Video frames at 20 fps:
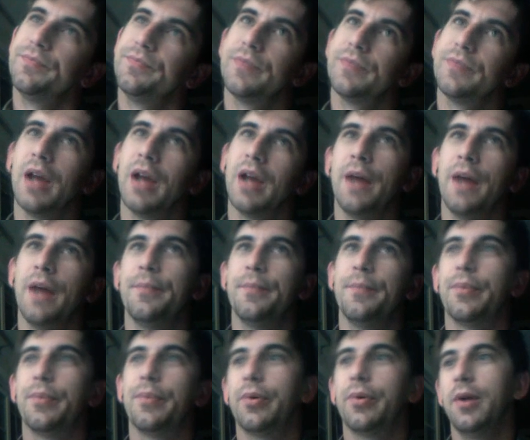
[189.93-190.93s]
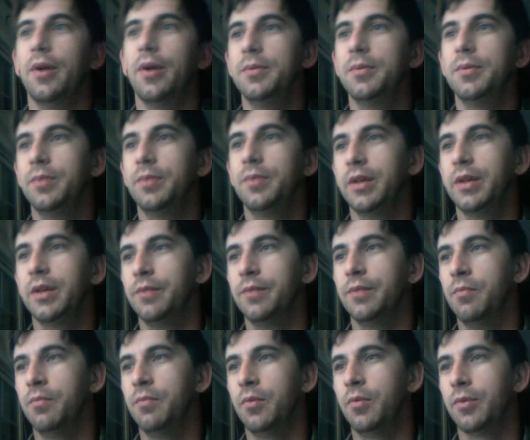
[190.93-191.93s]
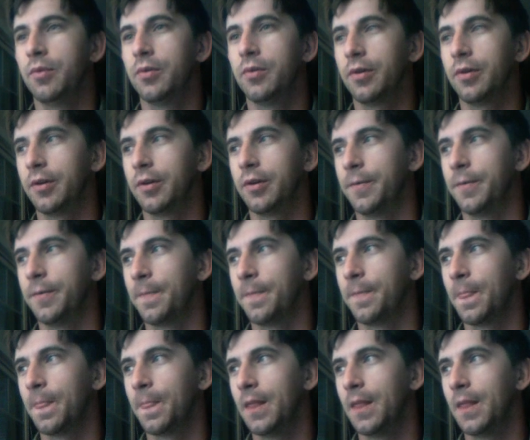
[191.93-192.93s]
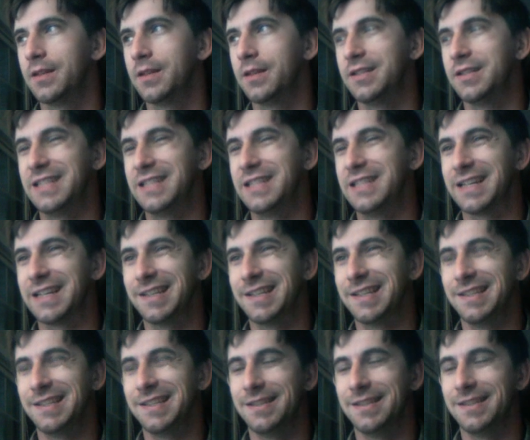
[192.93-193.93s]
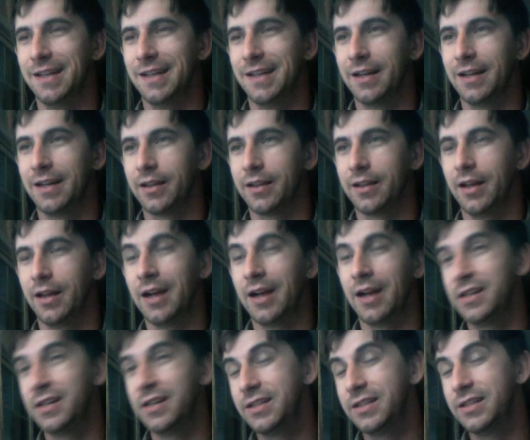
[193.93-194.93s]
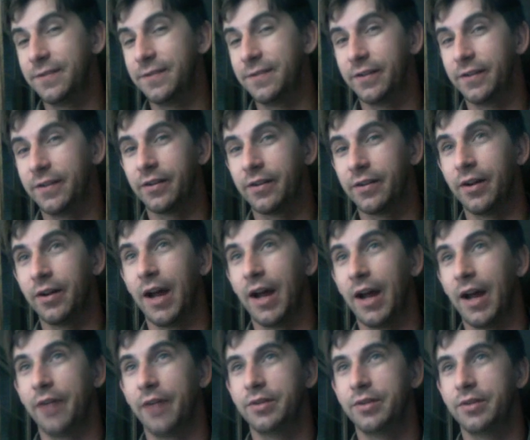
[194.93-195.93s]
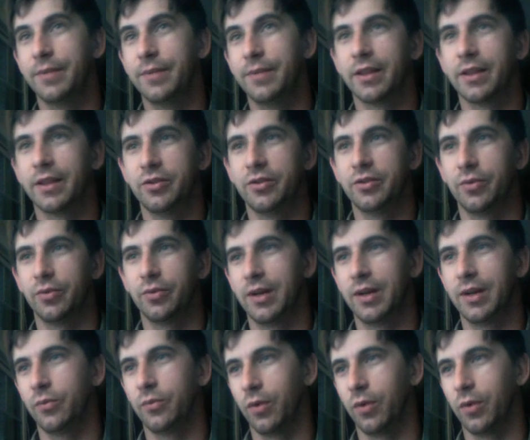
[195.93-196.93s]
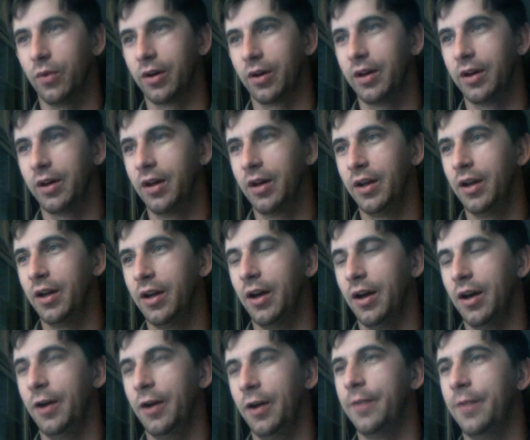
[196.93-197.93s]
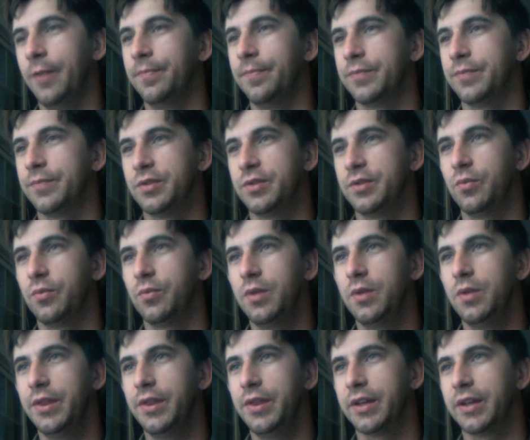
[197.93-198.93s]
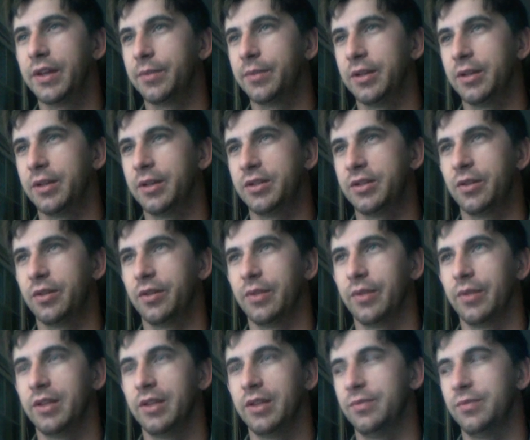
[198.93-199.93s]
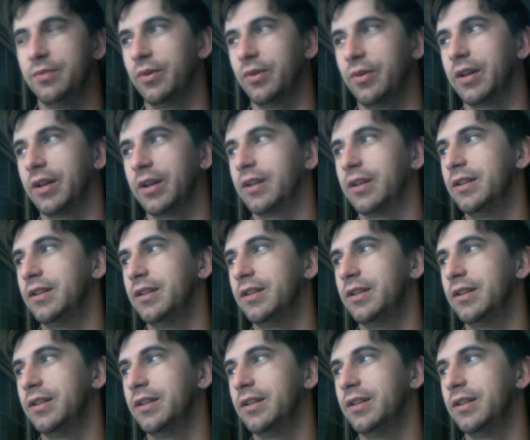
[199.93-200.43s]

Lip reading: I'm probably more succinct in saying that I need to figure out how to make the terrain work. So one thing I'm going to start with this morning is